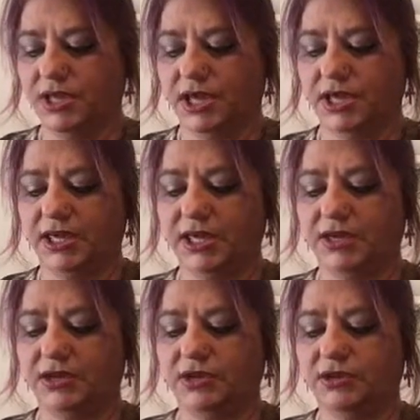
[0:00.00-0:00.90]

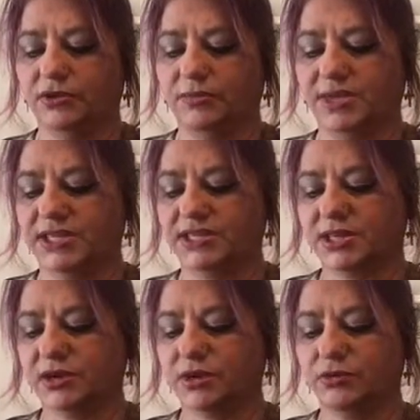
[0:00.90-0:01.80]
Again, you know, the base
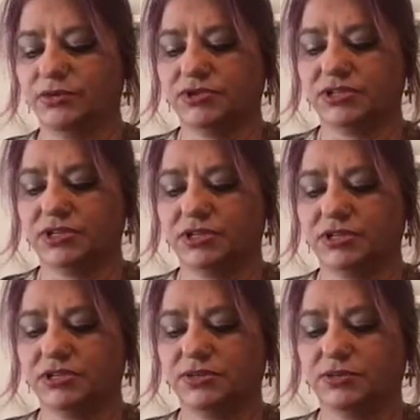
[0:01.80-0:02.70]
coat, just going
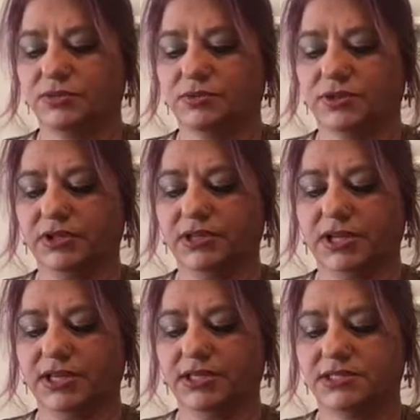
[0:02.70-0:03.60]
to do it really
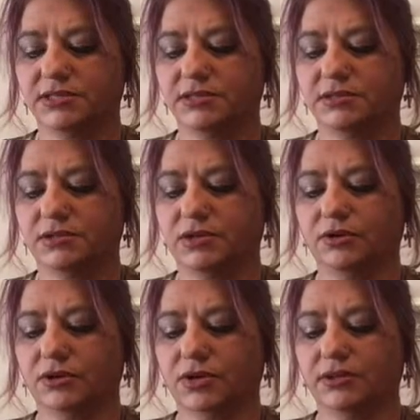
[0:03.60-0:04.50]
nice
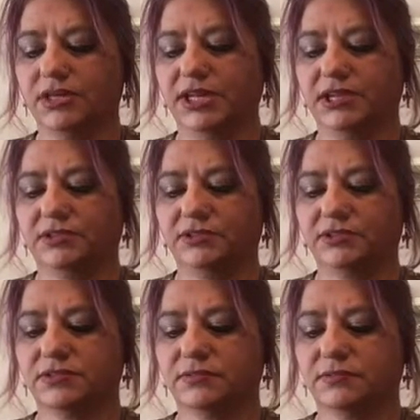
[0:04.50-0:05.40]
on all the nails